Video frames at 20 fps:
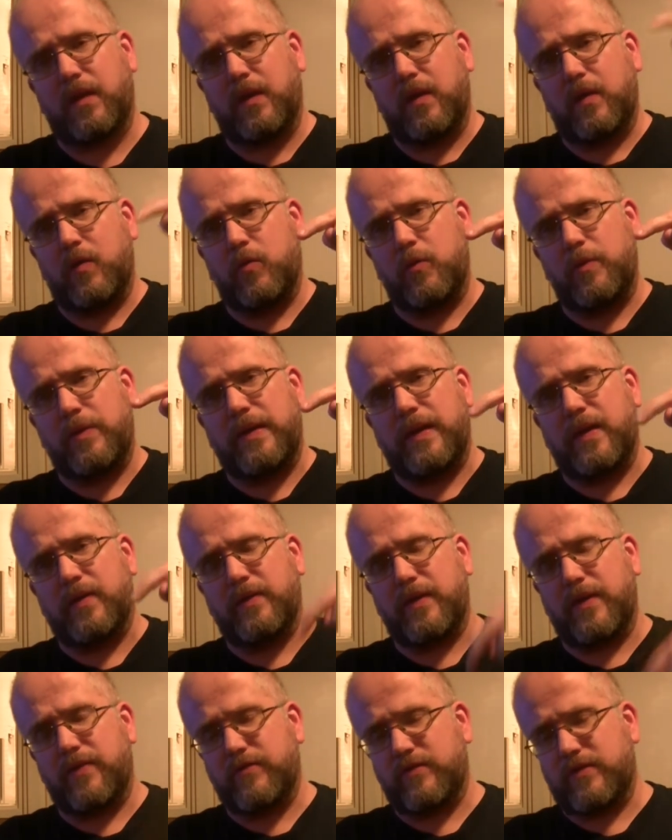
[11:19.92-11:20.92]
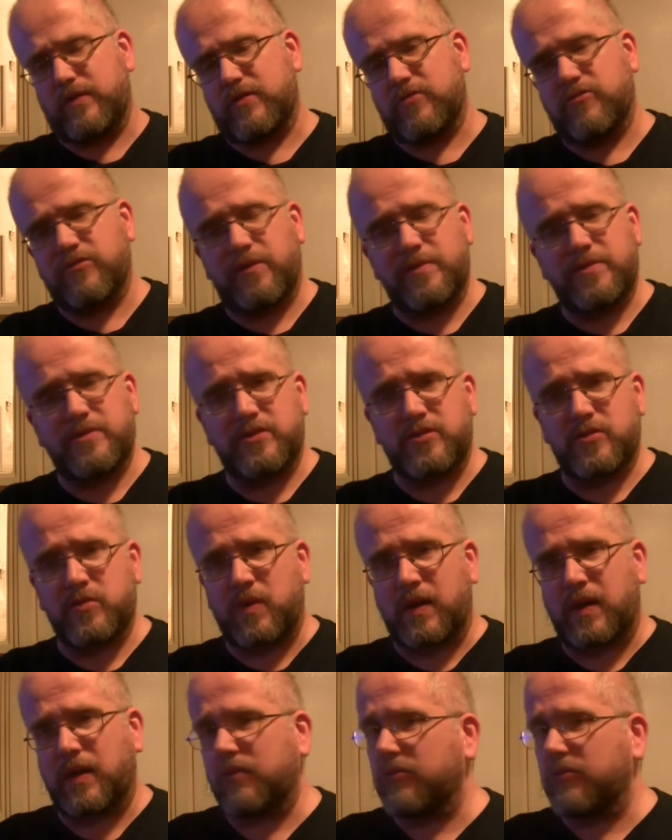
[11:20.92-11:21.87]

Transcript: will be down there in the description as well,